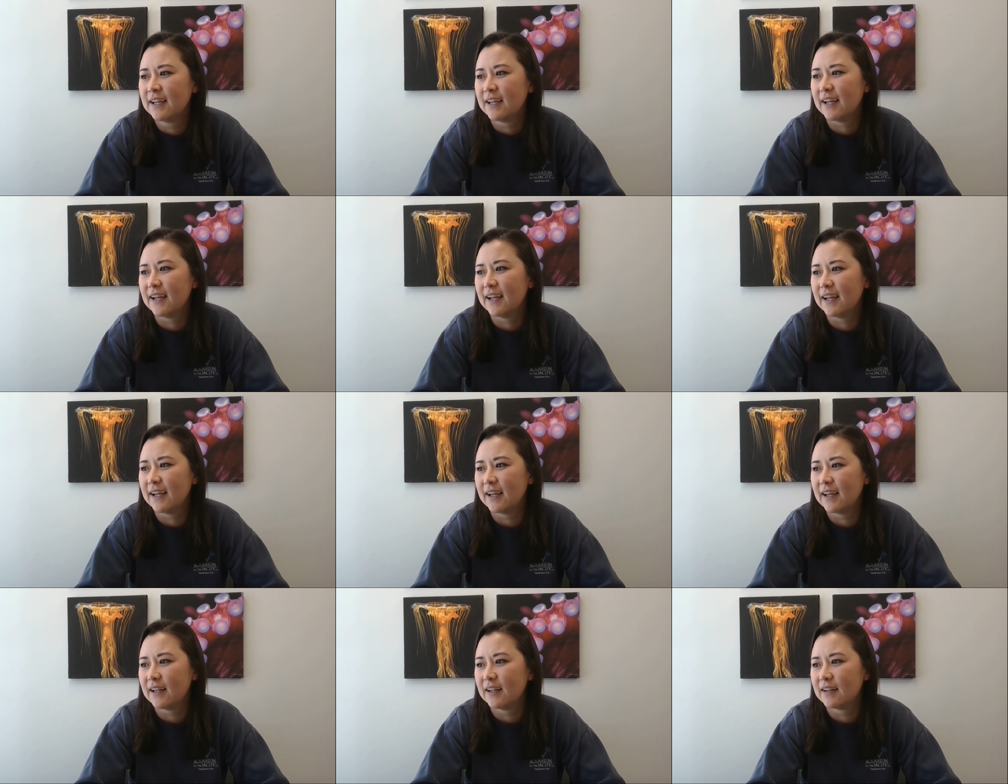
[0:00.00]

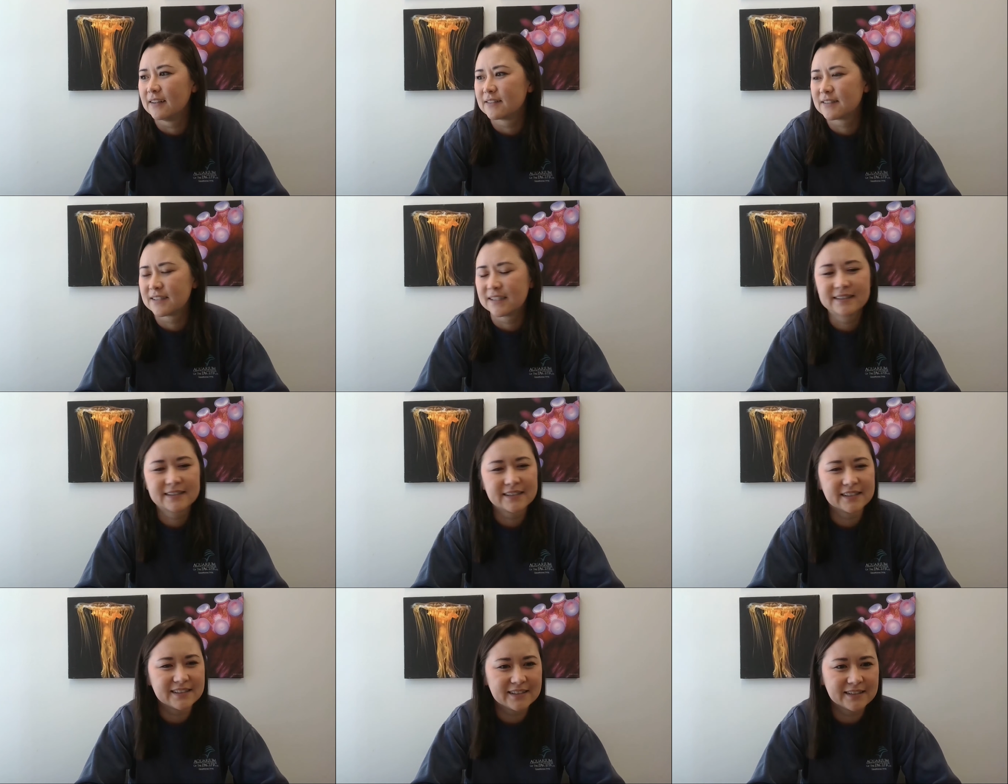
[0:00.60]
And
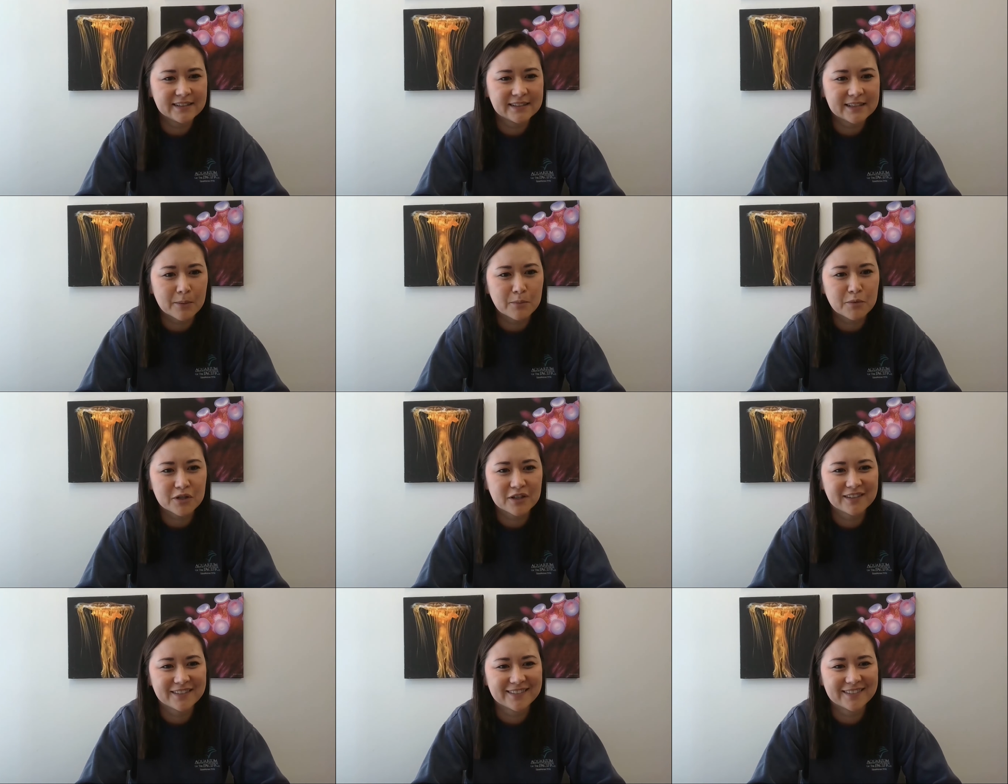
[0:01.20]
since its
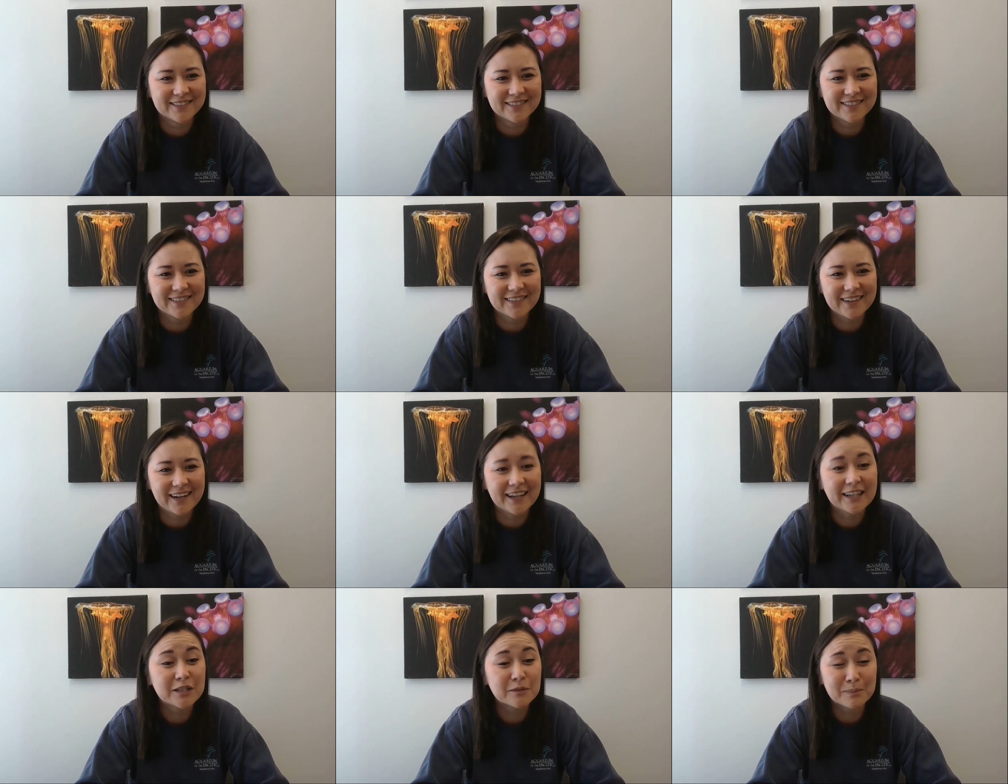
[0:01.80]
inception,
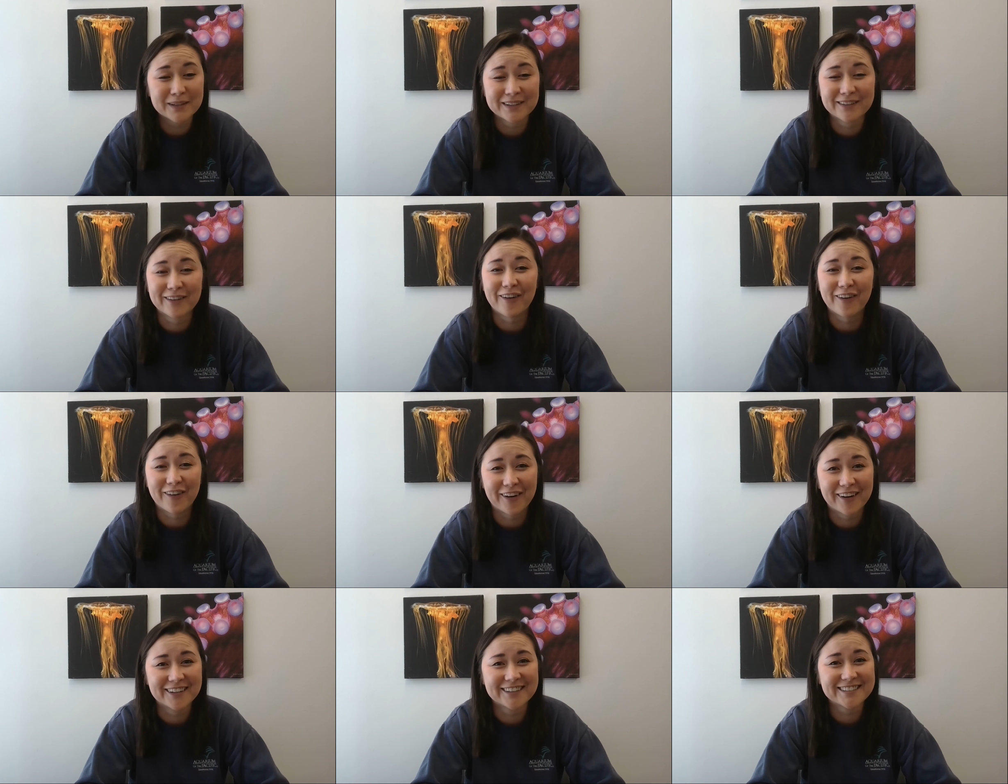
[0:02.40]
it's been
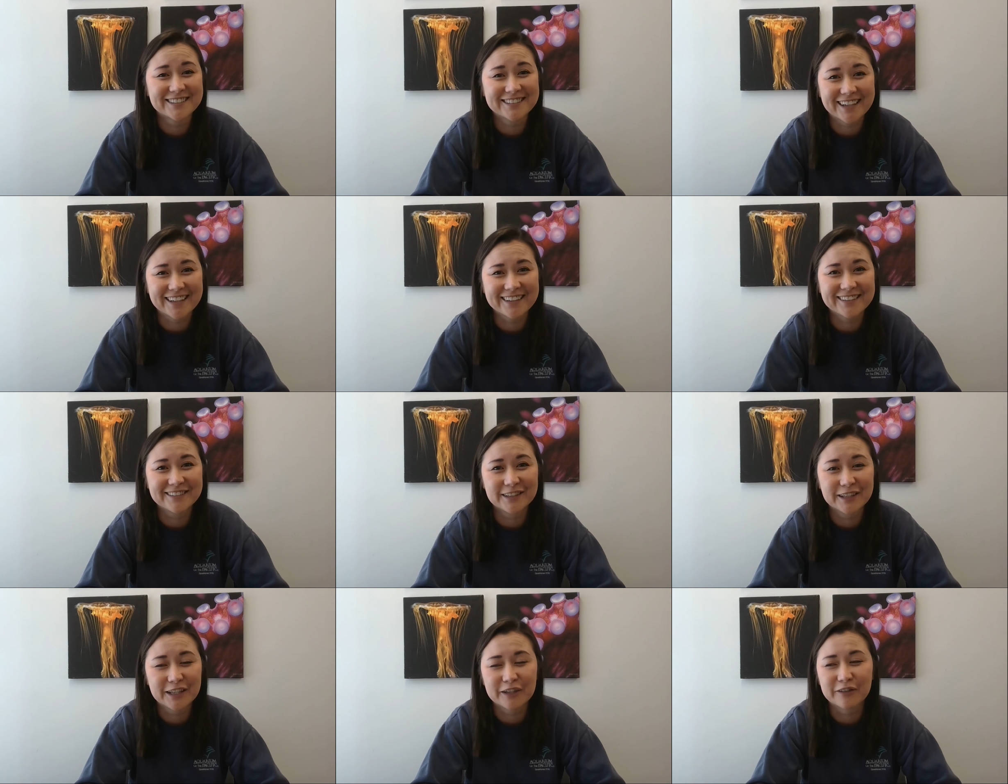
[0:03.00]
hard
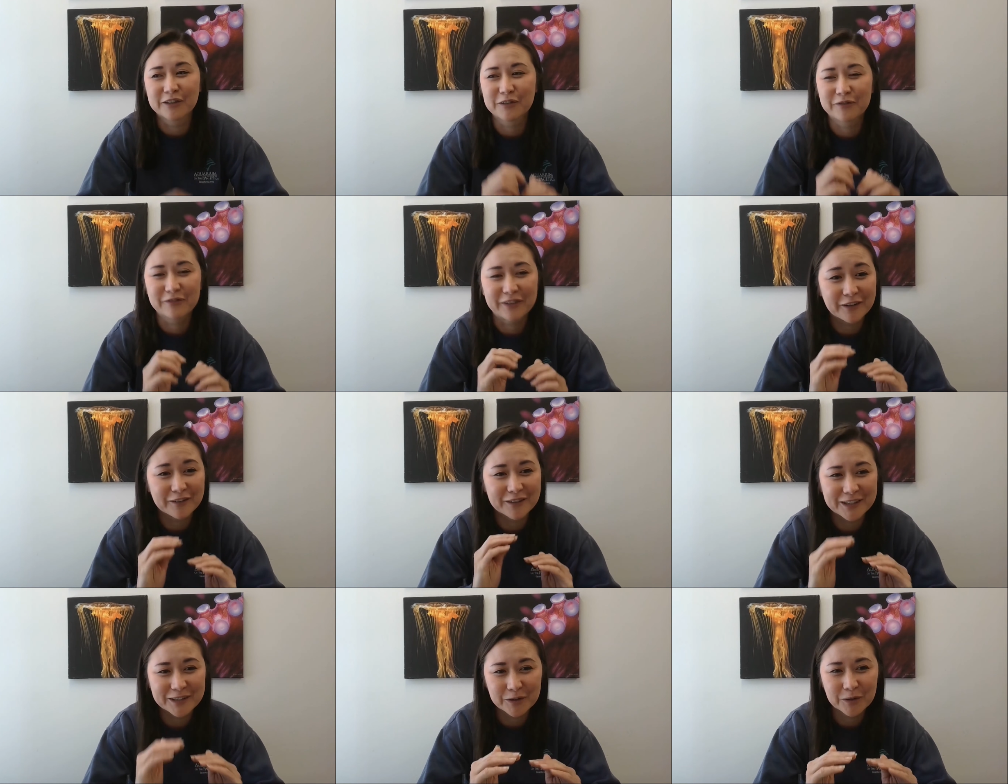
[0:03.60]
cycling
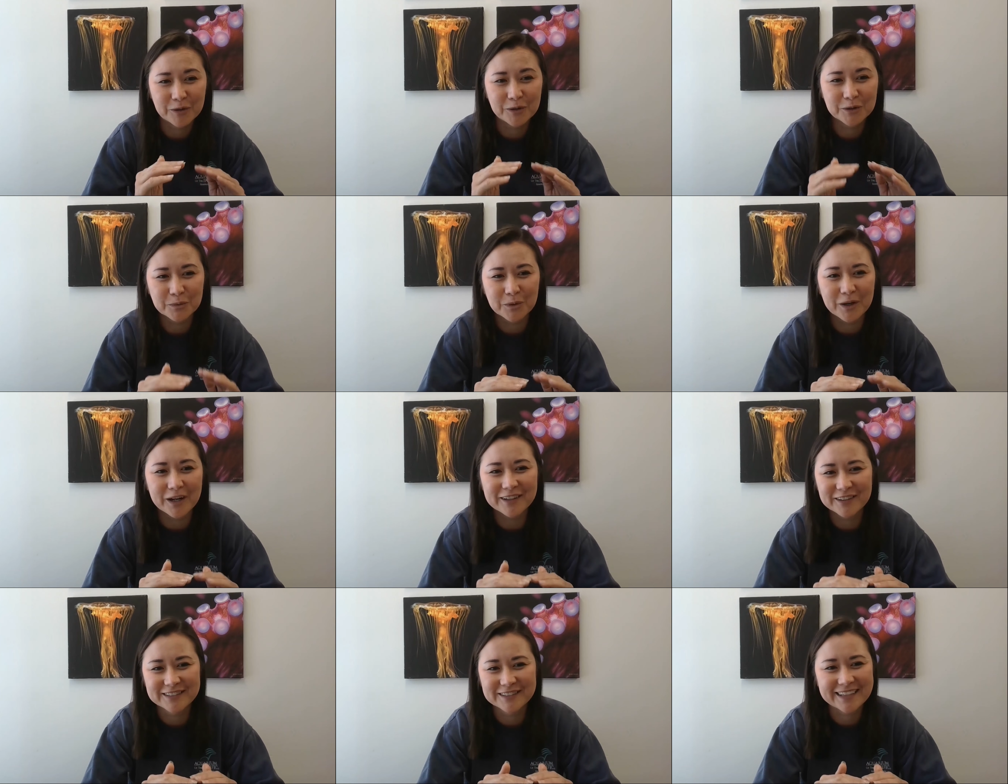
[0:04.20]
very cold
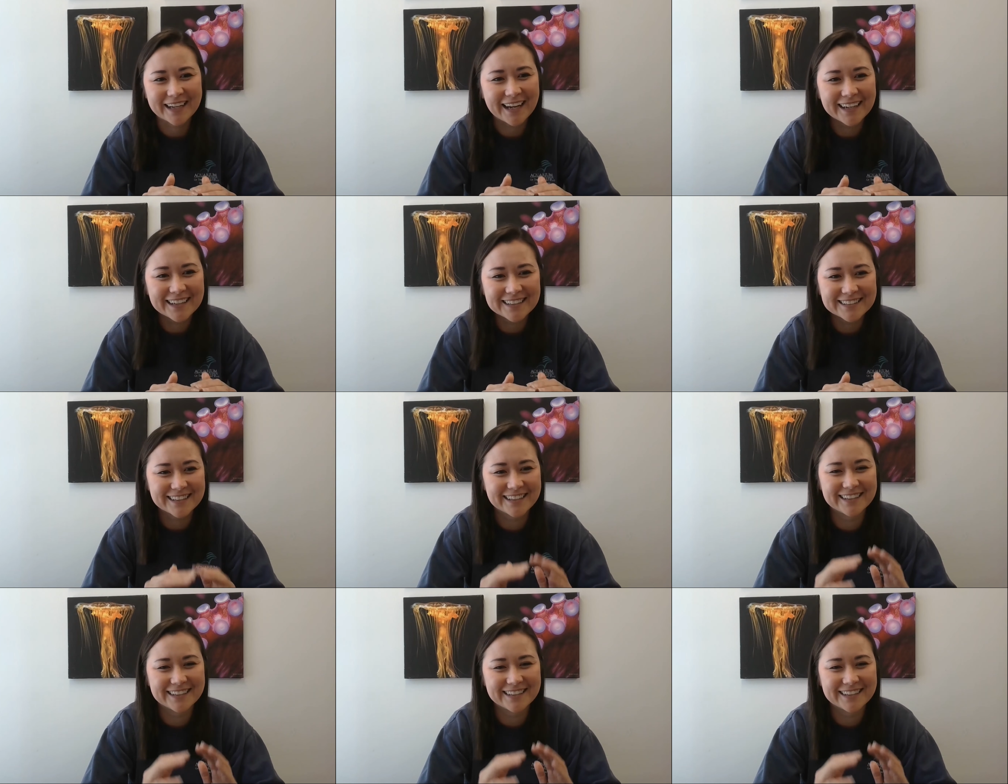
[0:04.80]
water tanks.